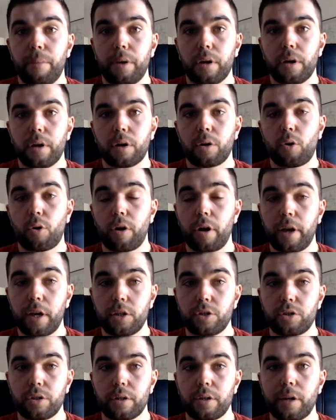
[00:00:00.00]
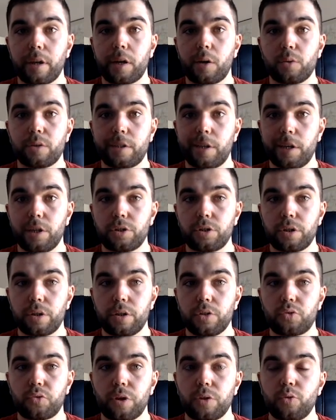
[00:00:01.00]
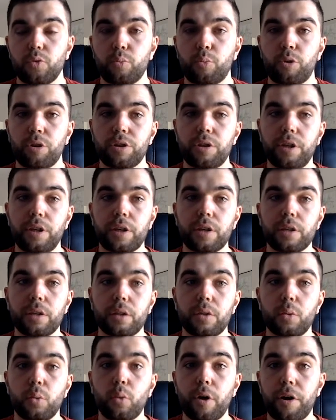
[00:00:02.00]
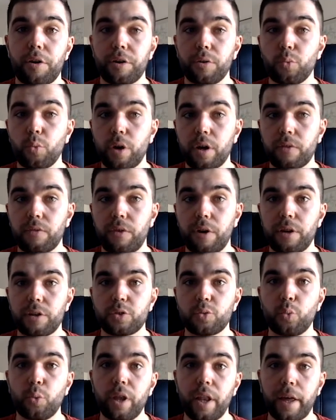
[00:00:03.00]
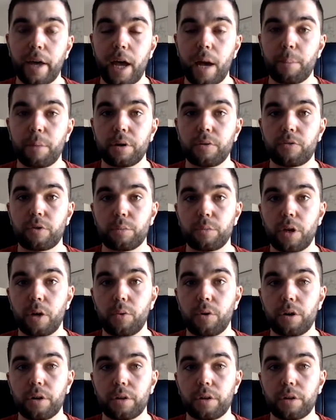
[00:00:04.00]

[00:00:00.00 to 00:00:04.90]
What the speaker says: correlation and causation and try to predict where and when fires will happen from now on.